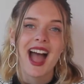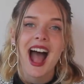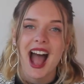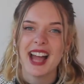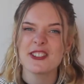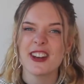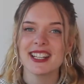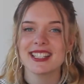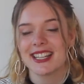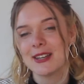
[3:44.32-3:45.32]
I
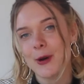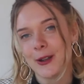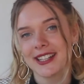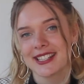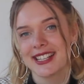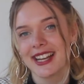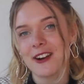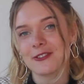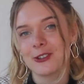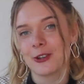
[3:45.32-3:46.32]
tried to keep on listening
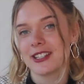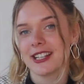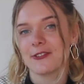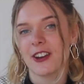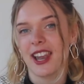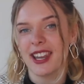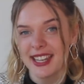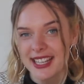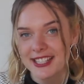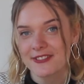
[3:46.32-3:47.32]
out for noises for
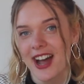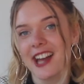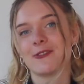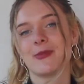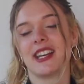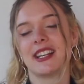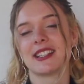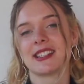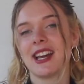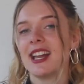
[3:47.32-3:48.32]
at least 5
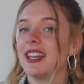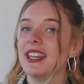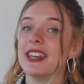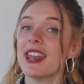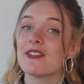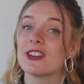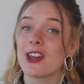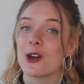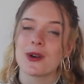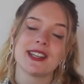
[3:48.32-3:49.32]
minutes. You never
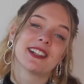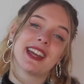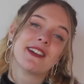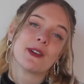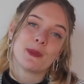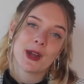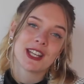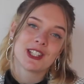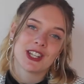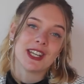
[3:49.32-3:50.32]
know when you'll hear a
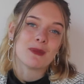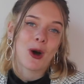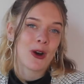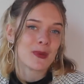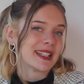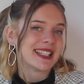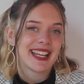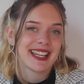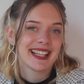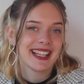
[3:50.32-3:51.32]
bird cheep or a
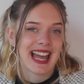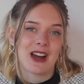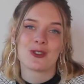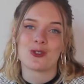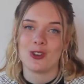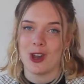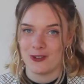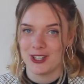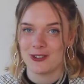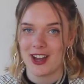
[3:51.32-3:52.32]
particularly loud
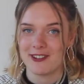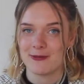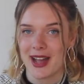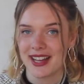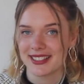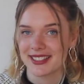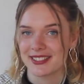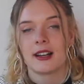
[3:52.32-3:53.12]
lorry drive past.